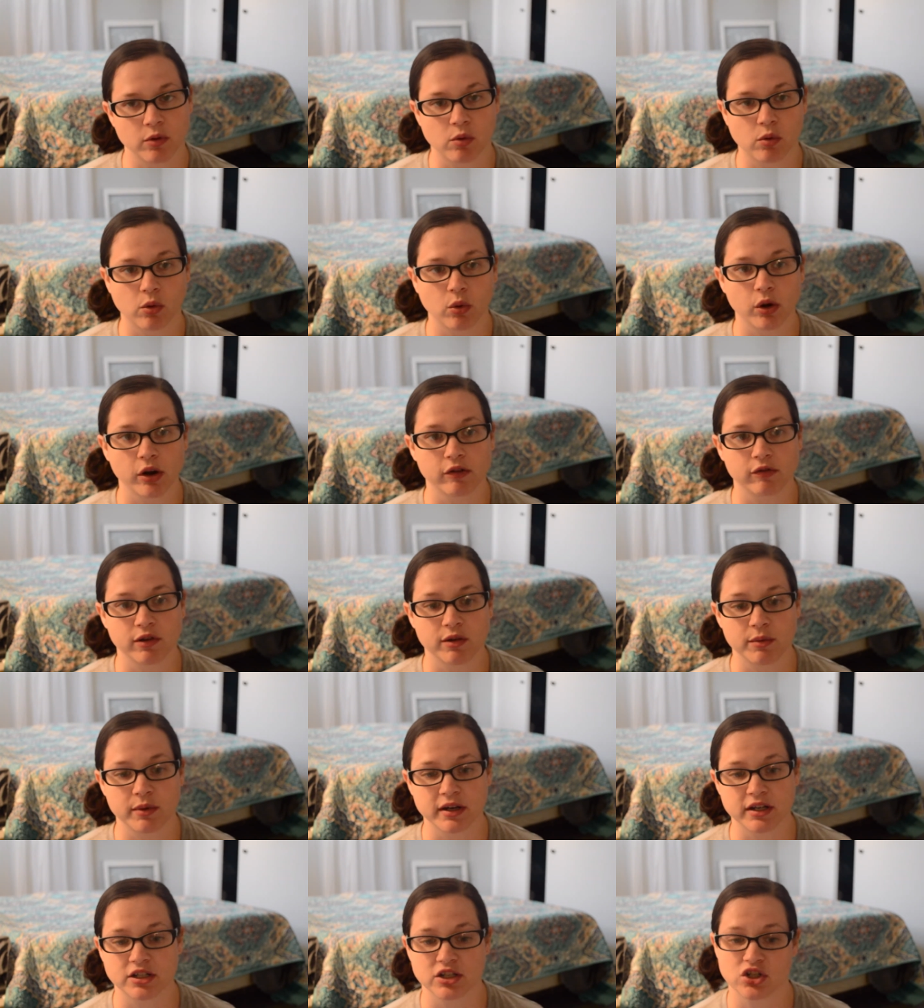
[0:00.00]
or if we
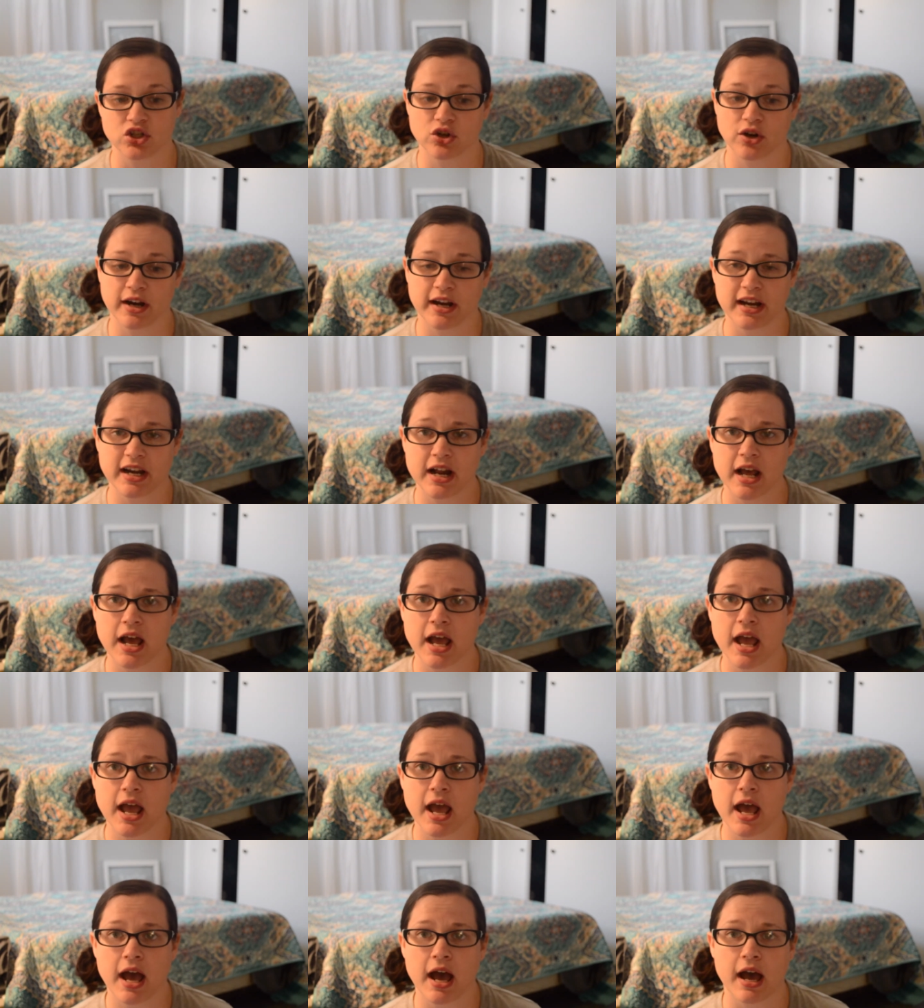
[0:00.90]
wanted to trade
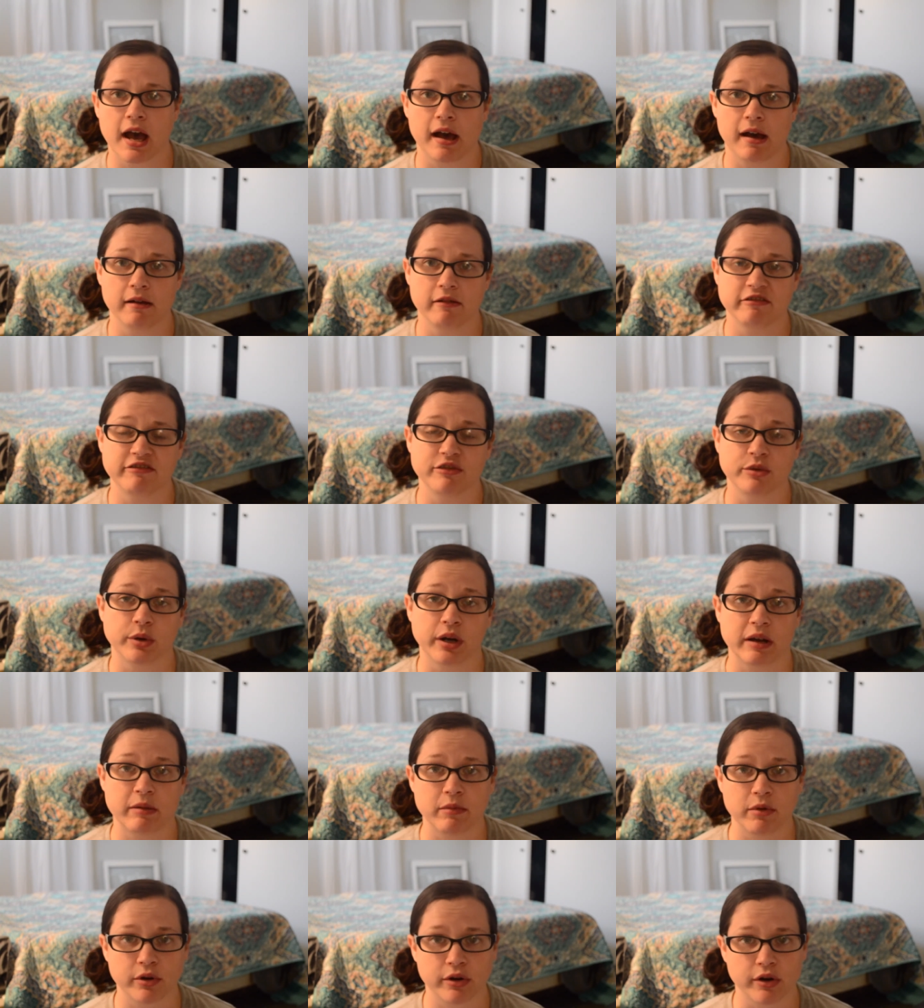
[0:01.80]
for
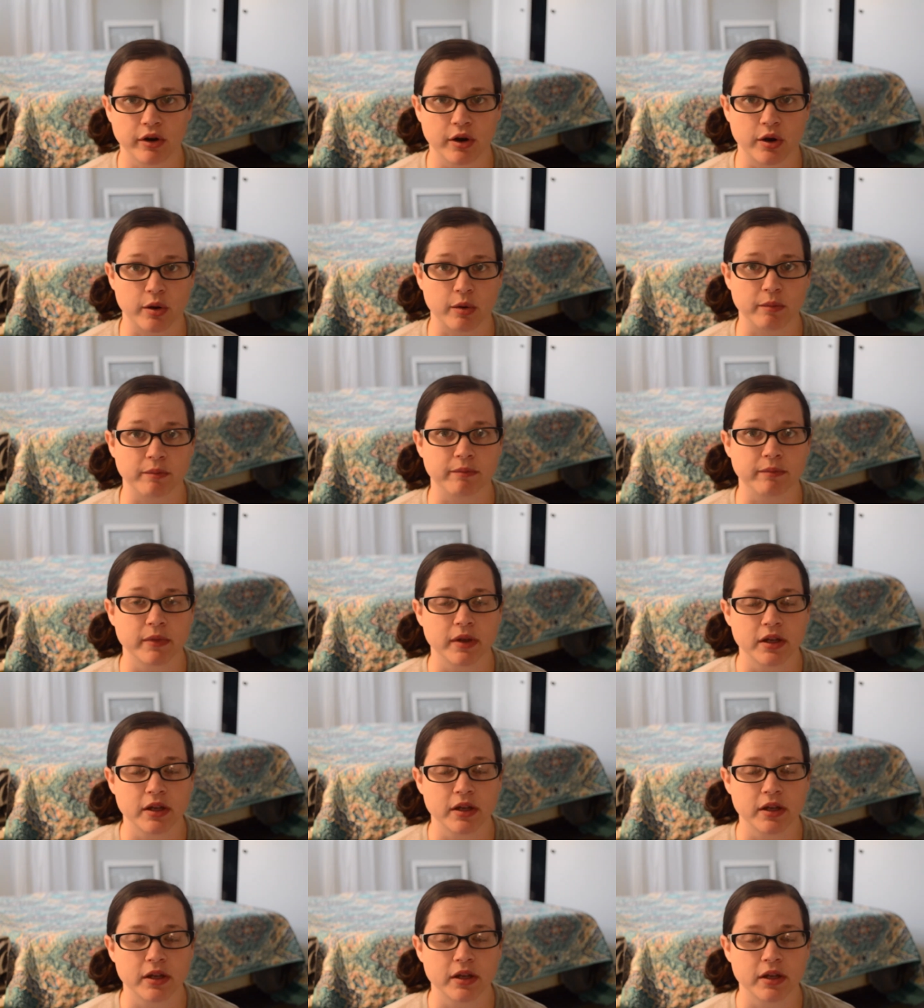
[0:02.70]
a motorhome.